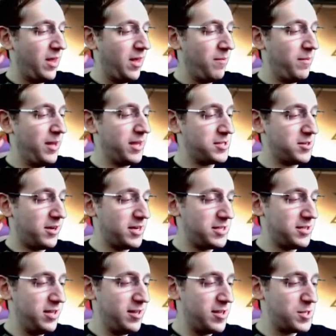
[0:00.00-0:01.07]
because
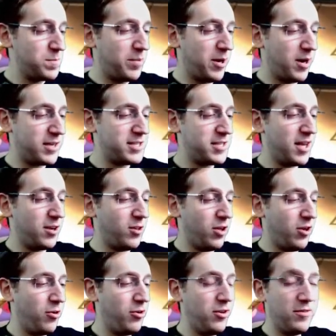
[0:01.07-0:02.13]
honestly, this box set
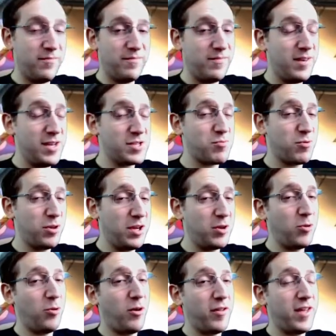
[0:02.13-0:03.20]
alone is really
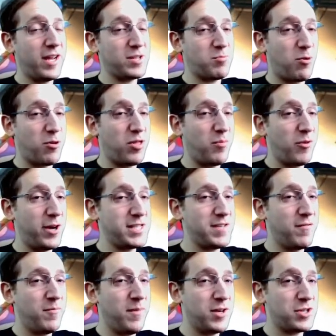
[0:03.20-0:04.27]
cool. I think it's worth the price
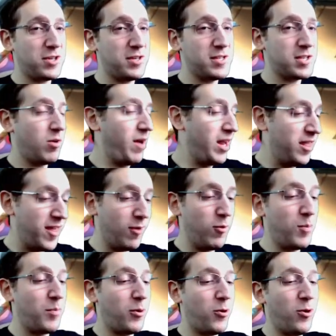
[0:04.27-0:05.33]
of admission, so anything
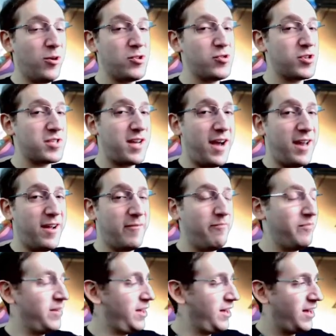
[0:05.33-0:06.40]
we pull is just kind of
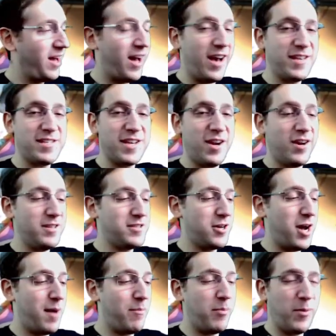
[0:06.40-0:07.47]
icing on
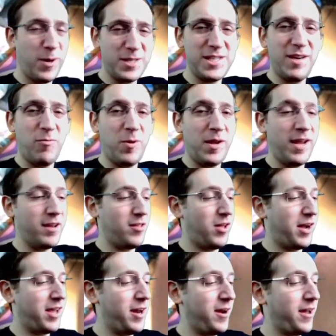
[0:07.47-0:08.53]
top. But let's see if we can get
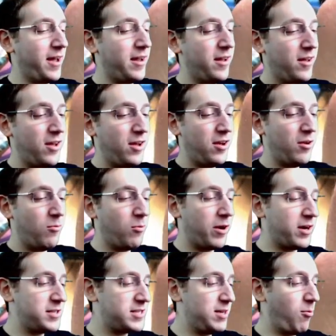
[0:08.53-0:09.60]
lucky today. We're
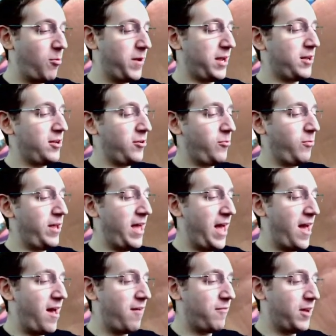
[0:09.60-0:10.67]
going to see what we can do. We
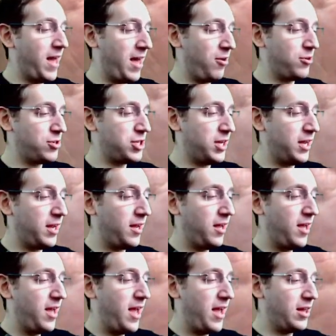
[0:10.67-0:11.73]
have an Energy,
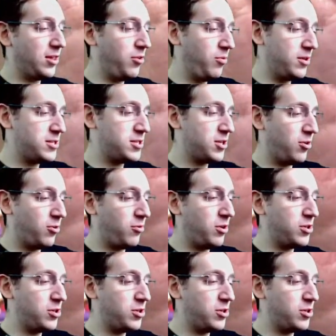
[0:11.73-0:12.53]
a Lunatone,